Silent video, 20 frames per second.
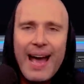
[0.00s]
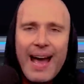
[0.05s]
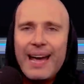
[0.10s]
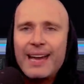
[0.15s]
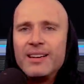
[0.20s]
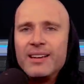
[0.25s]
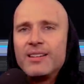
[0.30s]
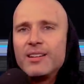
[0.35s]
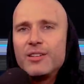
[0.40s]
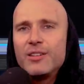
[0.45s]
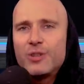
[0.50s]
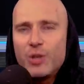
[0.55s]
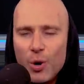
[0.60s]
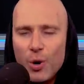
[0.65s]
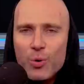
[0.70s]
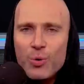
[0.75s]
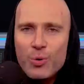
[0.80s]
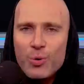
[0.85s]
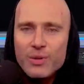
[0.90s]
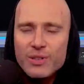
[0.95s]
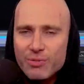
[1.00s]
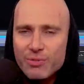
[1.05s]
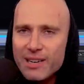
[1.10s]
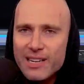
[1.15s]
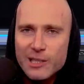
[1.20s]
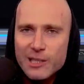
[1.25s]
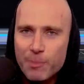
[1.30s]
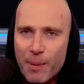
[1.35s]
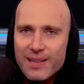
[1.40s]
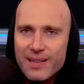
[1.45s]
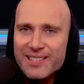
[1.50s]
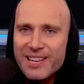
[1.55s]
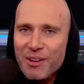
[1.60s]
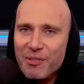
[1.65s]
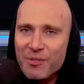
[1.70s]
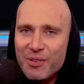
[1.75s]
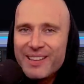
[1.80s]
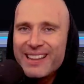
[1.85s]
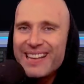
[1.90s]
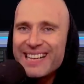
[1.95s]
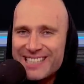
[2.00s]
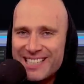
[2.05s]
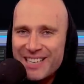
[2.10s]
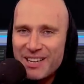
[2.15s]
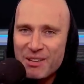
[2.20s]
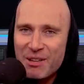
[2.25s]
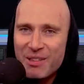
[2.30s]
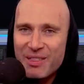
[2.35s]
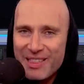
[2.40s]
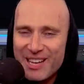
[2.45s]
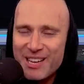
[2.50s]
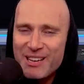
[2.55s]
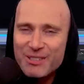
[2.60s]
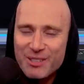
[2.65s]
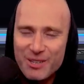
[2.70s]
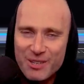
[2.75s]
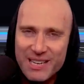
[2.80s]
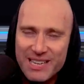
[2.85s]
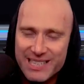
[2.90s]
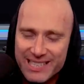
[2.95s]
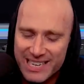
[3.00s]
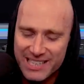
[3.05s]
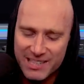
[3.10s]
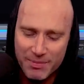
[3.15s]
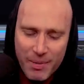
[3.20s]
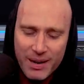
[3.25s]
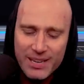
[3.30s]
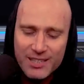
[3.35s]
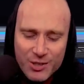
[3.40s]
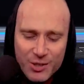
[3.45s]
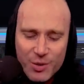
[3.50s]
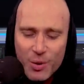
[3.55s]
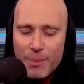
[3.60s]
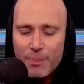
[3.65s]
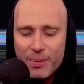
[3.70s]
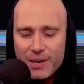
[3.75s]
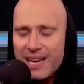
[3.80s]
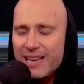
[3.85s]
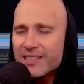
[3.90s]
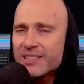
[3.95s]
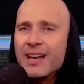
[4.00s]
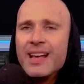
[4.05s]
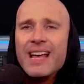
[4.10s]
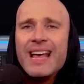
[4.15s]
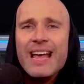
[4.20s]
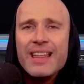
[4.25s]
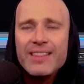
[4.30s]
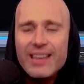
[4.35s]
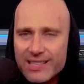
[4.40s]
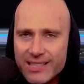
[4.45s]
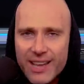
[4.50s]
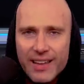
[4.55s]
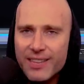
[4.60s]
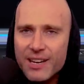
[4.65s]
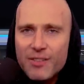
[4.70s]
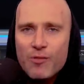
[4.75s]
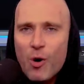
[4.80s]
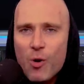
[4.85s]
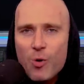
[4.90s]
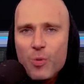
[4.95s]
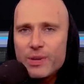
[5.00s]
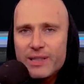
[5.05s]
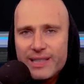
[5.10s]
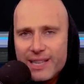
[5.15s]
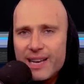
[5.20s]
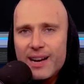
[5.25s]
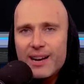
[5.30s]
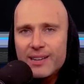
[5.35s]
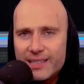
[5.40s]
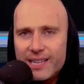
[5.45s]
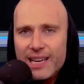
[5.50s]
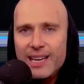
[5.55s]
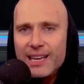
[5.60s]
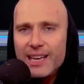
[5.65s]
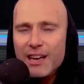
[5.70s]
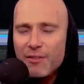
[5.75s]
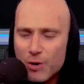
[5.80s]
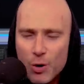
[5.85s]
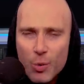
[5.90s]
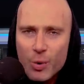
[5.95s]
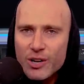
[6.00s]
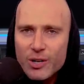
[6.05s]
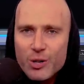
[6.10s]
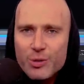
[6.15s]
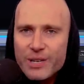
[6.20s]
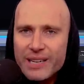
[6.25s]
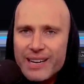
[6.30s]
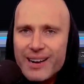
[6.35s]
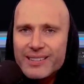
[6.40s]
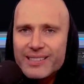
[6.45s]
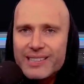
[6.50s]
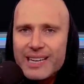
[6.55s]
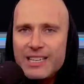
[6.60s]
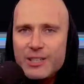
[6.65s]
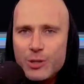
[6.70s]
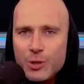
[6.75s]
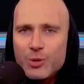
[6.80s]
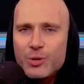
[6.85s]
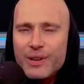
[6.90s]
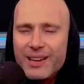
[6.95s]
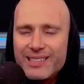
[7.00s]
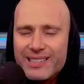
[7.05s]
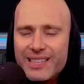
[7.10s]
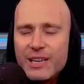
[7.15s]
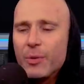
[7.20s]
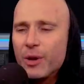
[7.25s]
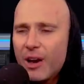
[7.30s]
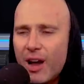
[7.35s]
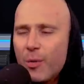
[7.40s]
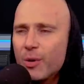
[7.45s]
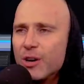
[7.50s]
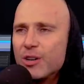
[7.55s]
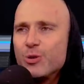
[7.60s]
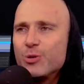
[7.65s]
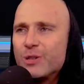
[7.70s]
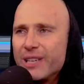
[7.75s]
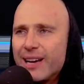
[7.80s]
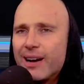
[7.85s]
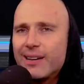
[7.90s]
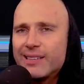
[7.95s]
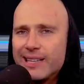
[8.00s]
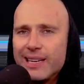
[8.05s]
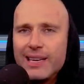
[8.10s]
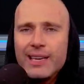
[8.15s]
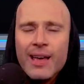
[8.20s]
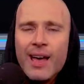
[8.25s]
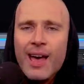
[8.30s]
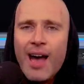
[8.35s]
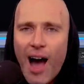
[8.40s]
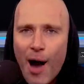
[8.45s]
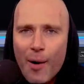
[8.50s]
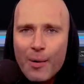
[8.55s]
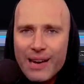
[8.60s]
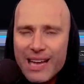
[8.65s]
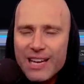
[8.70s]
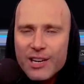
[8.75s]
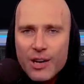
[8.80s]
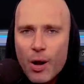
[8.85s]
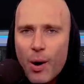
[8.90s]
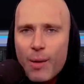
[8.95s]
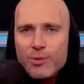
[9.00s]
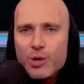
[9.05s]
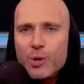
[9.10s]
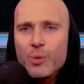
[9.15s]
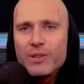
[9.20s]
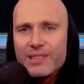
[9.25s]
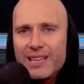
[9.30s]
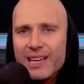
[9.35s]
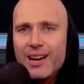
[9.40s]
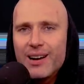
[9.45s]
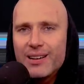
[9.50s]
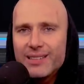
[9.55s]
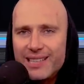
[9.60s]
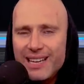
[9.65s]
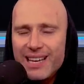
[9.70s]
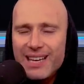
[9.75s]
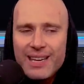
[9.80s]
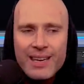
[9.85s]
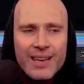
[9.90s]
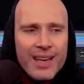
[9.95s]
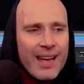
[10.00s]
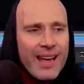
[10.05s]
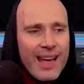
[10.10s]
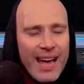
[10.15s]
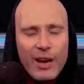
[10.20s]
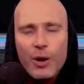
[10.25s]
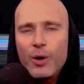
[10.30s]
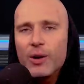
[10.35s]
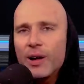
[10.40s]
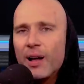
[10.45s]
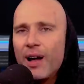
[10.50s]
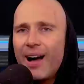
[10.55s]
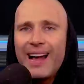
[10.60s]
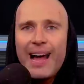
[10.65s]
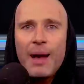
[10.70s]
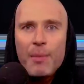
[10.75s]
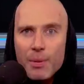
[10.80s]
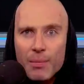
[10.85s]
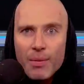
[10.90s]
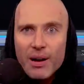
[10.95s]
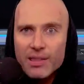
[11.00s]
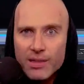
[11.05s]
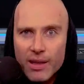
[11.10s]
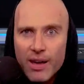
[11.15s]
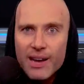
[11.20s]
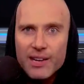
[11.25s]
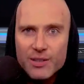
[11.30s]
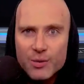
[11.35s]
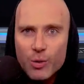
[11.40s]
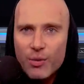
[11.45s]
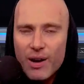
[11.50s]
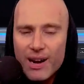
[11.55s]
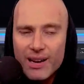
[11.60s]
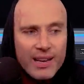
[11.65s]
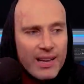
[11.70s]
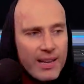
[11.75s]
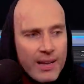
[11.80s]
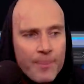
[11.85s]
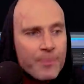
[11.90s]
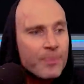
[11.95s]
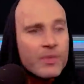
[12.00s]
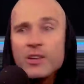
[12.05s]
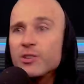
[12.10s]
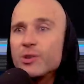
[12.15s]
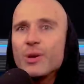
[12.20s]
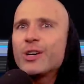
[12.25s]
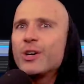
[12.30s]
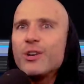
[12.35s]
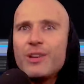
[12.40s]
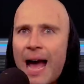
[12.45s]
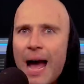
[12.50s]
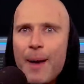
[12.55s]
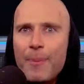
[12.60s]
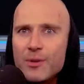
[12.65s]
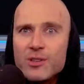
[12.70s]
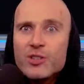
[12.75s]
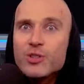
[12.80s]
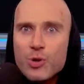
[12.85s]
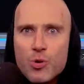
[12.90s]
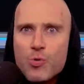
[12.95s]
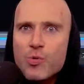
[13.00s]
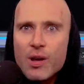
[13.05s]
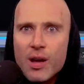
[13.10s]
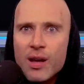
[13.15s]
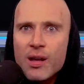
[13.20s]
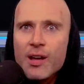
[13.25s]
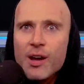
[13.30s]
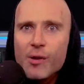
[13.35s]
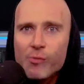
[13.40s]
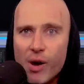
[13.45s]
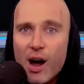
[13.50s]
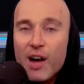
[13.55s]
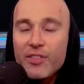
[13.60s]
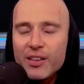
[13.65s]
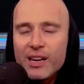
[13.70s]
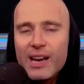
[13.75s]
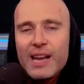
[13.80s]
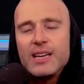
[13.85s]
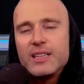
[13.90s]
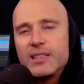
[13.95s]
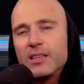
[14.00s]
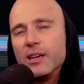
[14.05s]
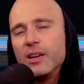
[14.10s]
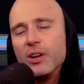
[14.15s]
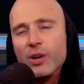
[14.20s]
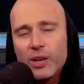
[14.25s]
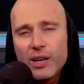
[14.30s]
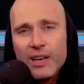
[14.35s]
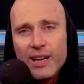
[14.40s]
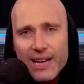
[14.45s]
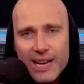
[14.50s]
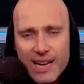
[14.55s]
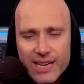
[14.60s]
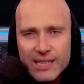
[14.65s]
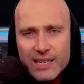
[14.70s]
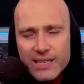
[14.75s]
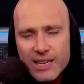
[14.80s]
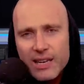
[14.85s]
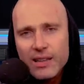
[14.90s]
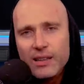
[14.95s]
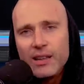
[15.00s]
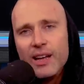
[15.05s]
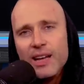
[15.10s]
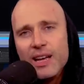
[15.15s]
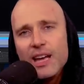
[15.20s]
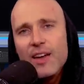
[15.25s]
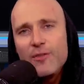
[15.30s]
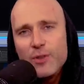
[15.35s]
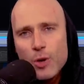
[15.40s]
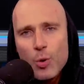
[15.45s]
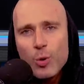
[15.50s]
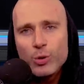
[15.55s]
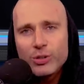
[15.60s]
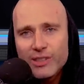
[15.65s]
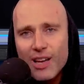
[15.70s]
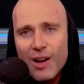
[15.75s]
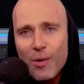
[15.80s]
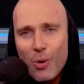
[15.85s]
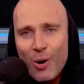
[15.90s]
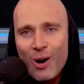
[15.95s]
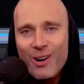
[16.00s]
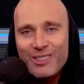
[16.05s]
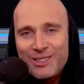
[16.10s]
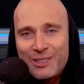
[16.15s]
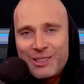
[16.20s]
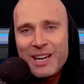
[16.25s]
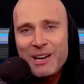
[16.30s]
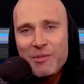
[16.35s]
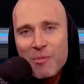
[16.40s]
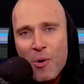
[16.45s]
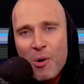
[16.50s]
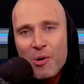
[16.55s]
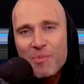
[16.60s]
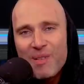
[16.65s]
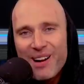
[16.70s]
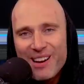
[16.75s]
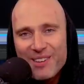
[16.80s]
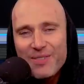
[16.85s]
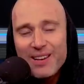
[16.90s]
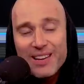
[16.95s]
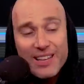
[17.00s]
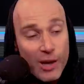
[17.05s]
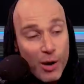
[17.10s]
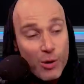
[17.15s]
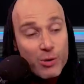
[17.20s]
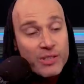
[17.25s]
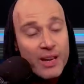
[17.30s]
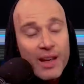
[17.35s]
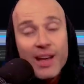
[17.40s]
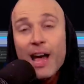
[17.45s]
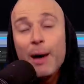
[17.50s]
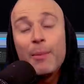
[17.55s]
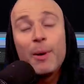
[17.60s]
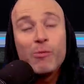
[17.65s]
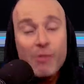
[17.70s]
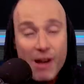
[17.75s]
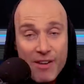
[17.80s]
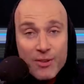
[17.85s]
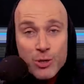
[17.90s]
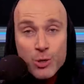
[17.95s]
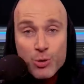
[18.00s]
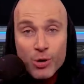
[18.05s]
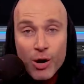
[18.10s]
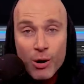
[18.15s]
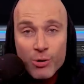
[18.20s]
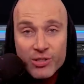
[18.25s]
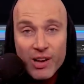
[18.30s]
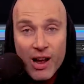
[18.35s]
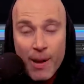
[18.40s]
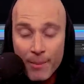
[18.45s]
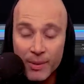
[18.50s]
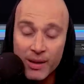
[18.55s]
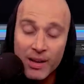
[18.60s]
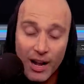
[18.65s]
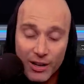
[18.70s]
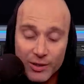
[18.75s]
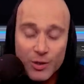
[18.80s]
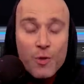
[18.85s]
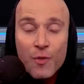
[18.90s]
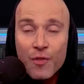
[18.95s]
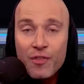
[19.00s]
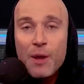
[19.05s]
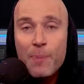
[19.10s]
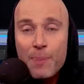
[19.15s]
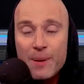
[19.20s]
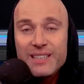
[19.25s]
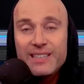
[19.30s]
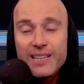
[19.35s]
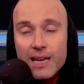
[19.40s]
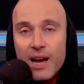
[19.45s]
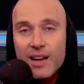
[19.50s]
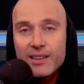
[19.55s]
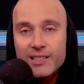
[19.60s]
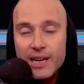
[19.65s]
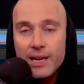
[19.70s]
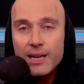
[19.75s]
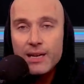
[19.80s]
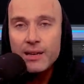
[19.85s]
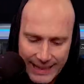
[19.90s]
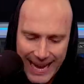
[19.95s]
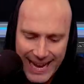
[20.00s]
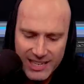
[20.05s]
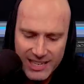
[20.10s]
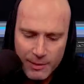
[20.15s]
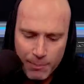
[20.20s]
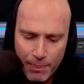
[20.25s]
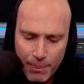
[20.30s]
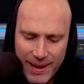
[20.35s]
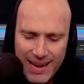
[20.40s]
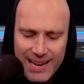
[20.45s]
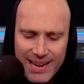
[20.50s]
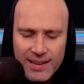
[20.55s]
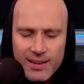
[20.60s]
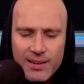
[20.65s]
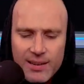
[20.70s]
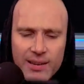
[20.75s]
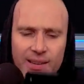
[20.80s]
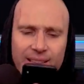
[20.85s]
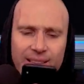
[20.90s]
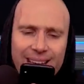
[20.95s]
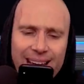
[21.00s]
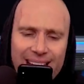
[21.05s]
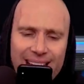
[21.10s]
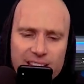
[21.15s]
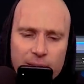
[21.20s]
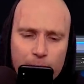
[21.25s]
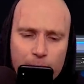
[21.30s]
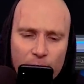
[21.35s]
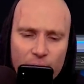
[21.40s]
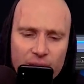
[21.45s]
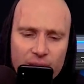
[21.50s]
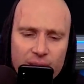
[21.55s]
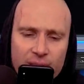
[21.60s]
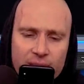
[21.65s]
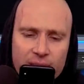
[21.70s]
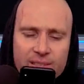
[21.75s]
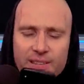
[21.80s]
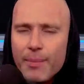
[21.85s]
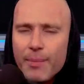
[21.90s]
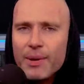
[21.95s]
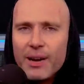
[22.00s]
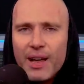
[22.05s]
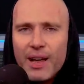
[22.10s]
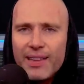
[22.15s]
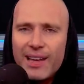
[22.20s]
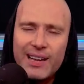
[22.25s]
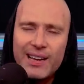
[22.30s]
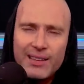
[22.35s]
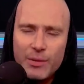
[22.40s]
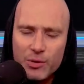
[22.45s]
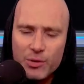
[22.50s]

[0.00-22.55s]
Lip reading: And two, it's really expensive. That's the other thing. So you need to get the money to do it. But yes, there's nothing wrong with TRT. If you want to do TRT, do TRT. When I want to do TRT, I will let you know I'm doing TRT. And look, I am in my 30s already. So it could happen sooner rather than later. Look, here's the deal. If you all start watching more of my videos and my revenue goes up, I'll do flipping TRT. Get bun, something like that.